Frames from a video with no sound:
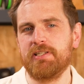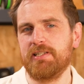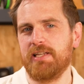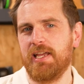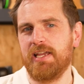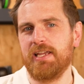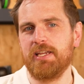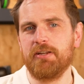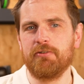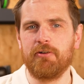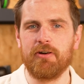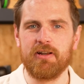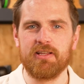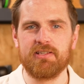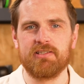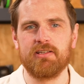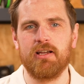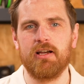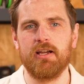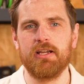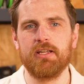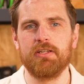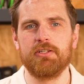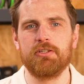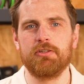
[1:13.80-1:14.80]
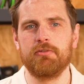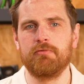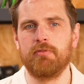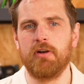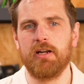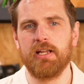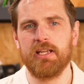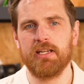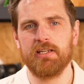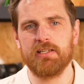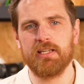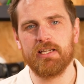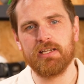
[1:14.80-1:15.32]
say you're on a site, you're
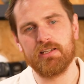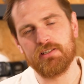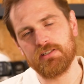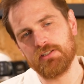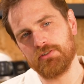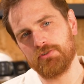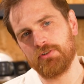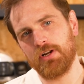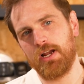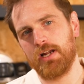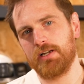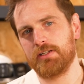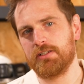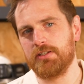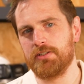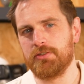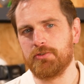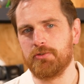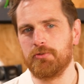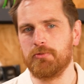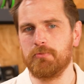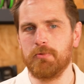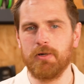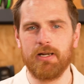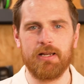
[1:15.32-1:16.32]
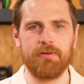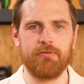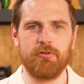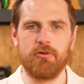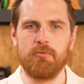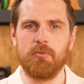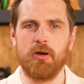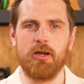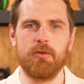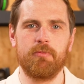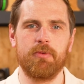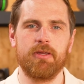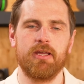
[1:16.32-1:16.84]
running diggers and tractors or whatever it
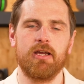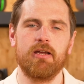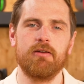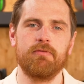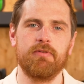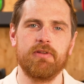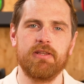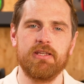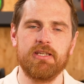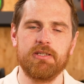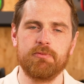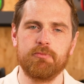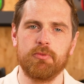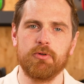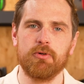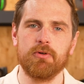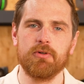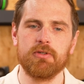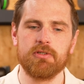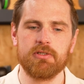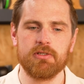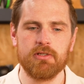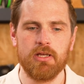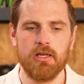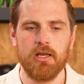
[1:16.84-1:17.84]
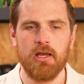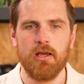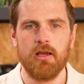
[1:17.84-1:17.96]
might be over these boards.